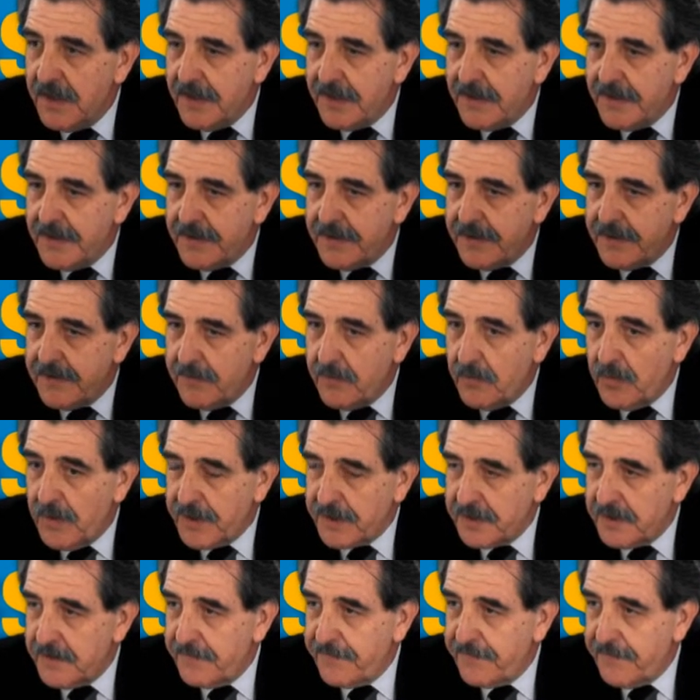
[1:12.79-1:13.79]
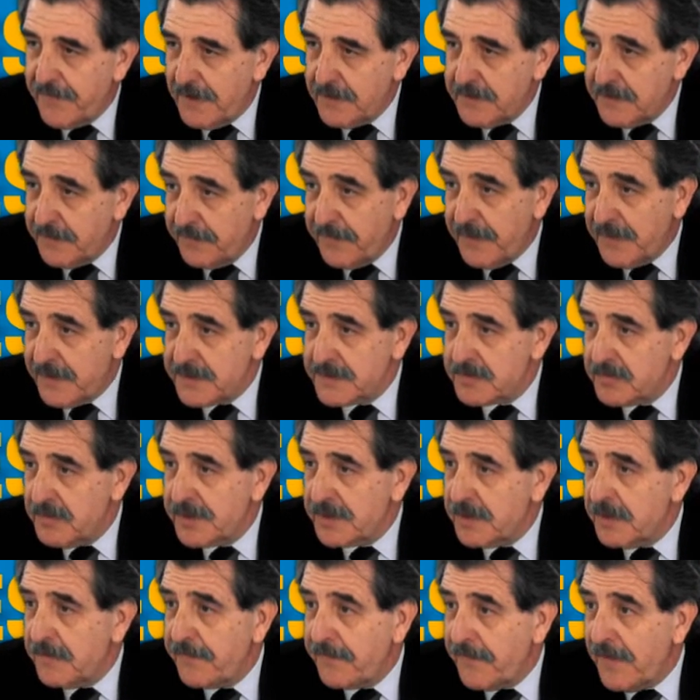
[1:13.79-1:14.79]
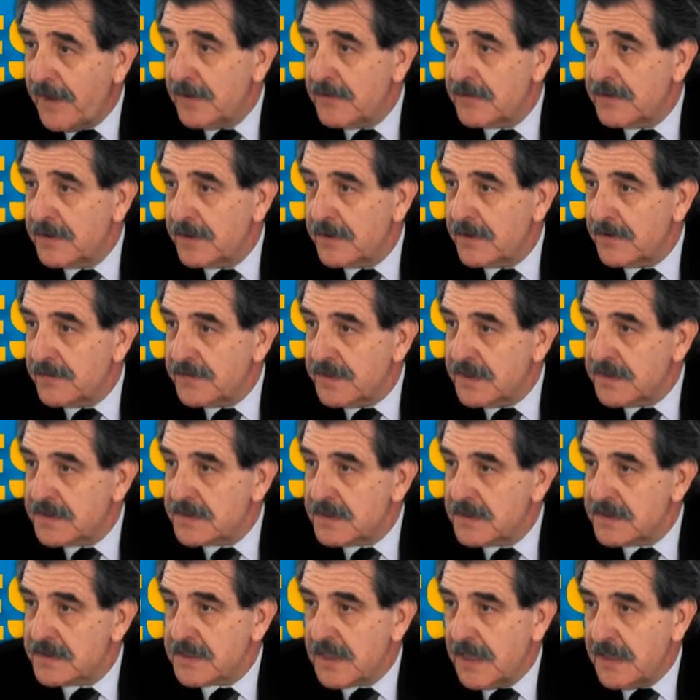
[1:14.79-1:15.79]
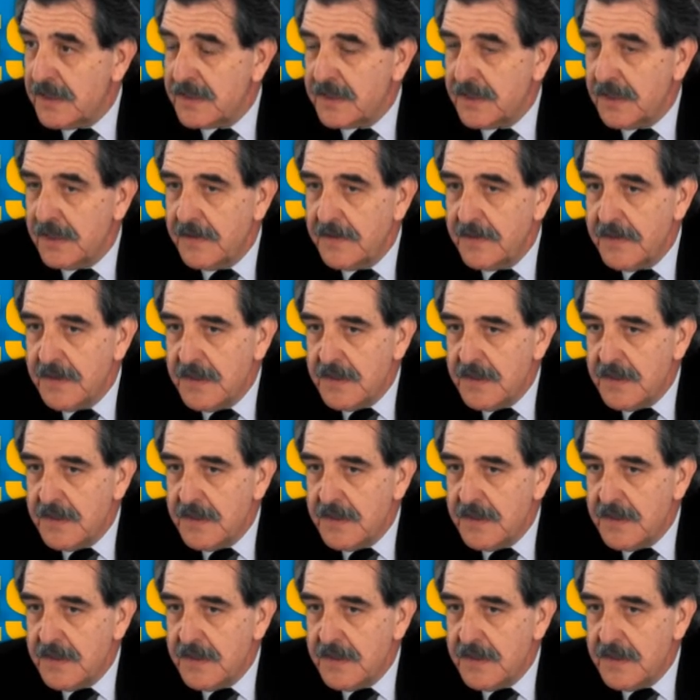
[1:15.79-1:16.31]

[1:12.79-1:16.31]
the fathers were the founder of this society.